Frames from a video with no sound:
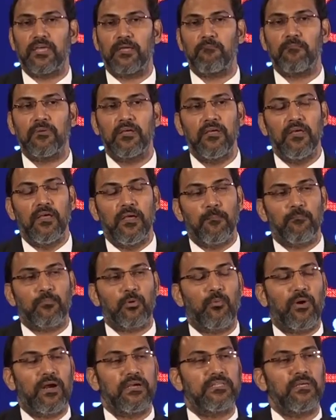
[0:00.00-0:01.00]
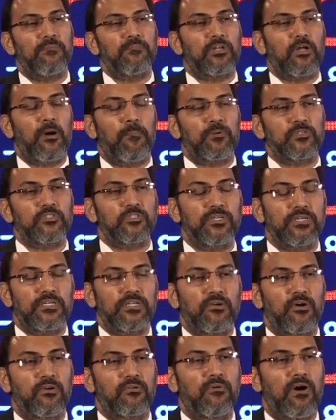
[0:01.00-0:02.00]
them, provide them an
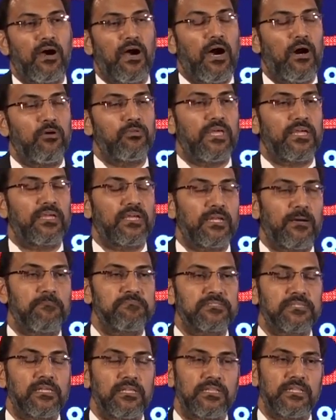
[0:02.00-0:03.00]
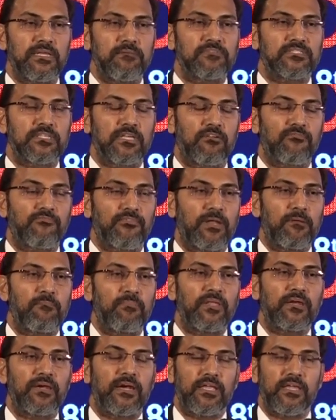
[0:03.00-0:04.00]
opportunity on how they can upskill themselves and
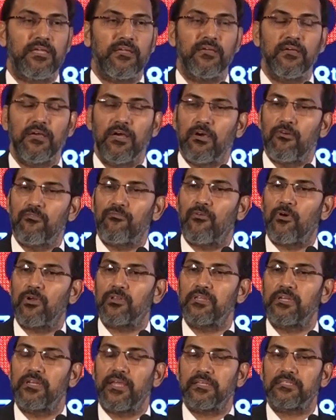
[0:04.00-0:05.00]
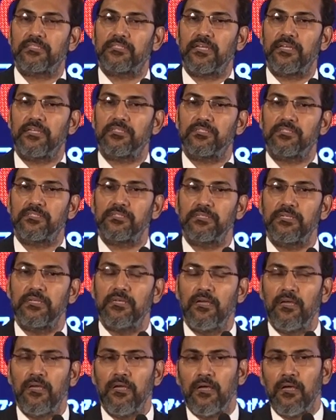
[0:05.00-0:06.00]
be ready for the next stage.
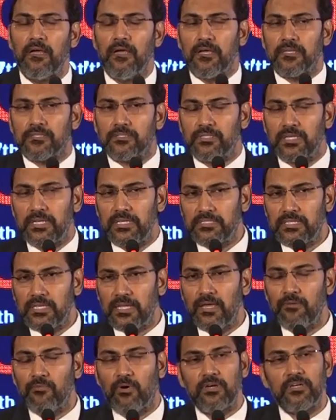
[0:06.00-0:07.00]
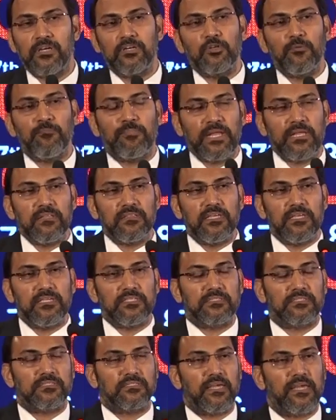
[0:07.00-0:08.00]
So the reason I wanted to bring
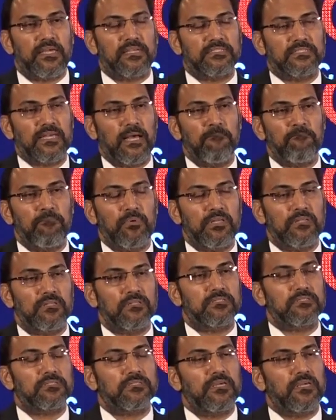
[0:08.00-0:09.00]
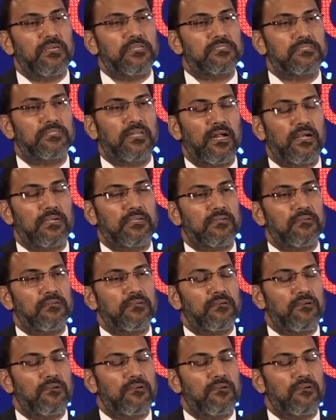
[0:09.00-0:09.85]
these examples is that